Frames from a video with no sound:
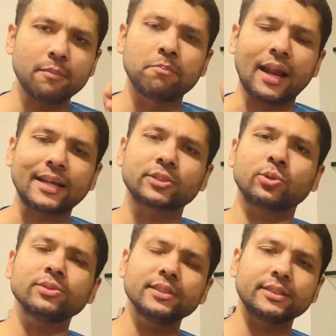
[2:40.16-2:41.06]
a
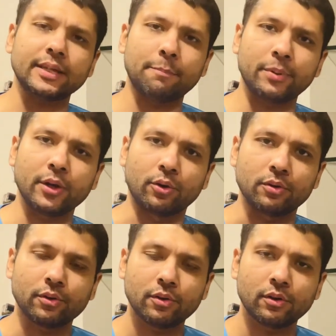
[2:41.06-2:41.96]
blastocyst embryo,
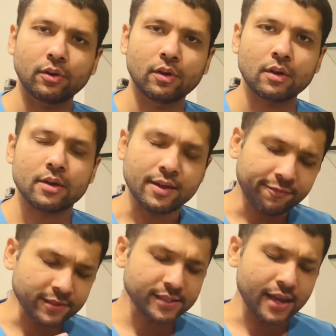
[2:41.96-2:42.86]

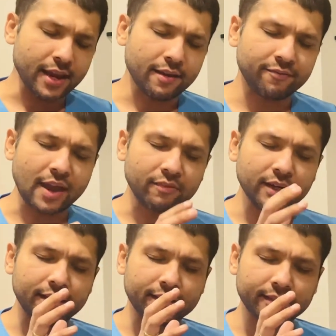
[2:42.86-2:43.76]
if we have
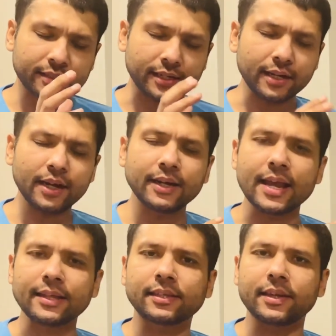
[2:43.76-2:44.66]
a 3
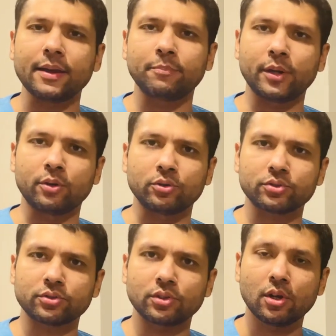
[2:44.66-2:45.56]
day 3
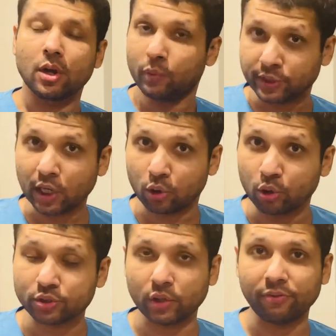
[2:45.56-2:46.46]
embryos which are
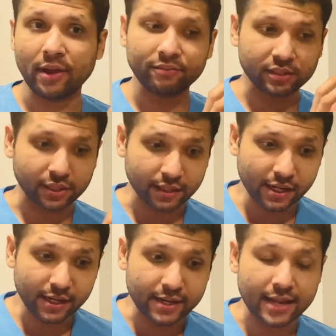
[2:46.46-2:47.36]
good, so if we have
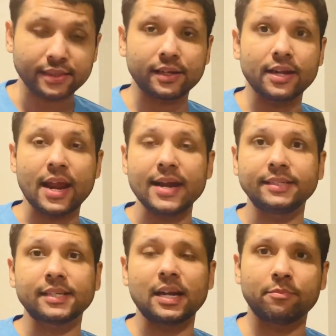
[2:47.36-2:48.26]
3 day 3
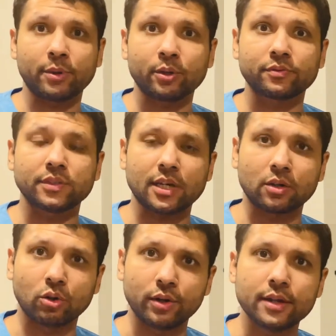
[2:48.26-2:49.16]
8 cell embryos which are
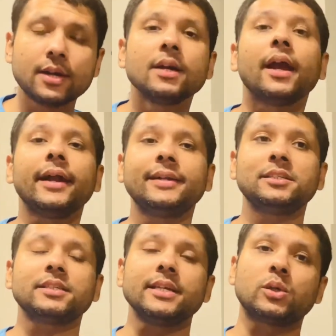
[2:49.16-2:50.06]
good, it
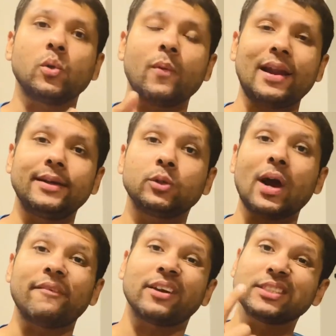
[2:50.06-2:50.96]
is equivalent to
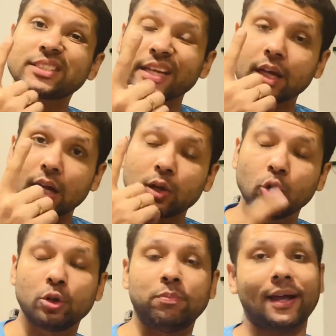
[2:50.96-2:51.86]
having a single
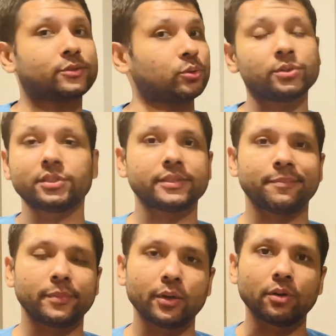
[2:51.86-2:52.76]
good blastocyst
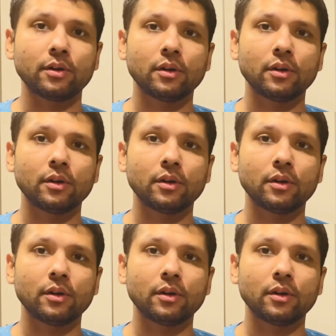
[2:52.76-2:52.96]
embryo.